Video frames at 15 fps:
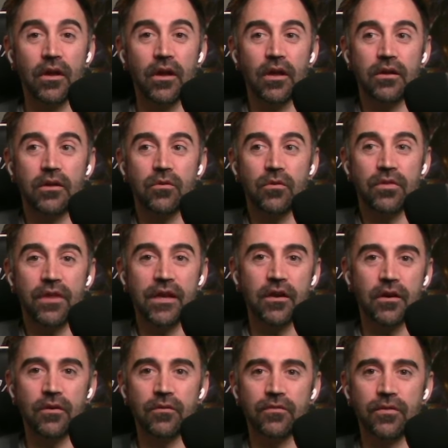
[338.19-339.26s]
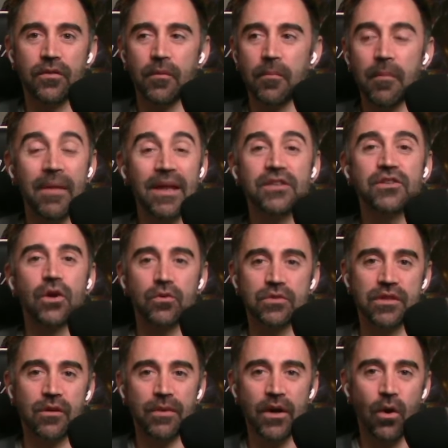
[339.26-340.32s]
You think of the mementos
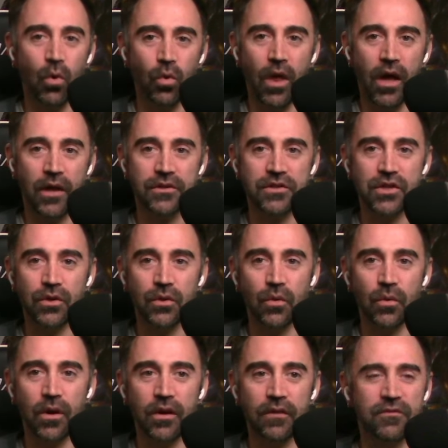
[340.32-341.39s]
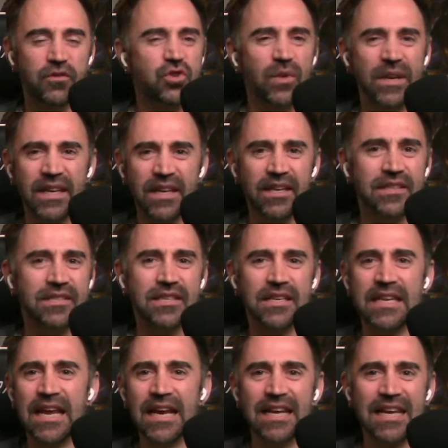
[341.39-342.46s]
that we hold on to, of trinkets and
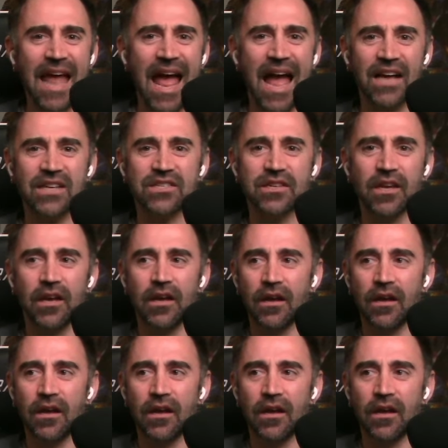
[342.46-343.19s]
knickknacks,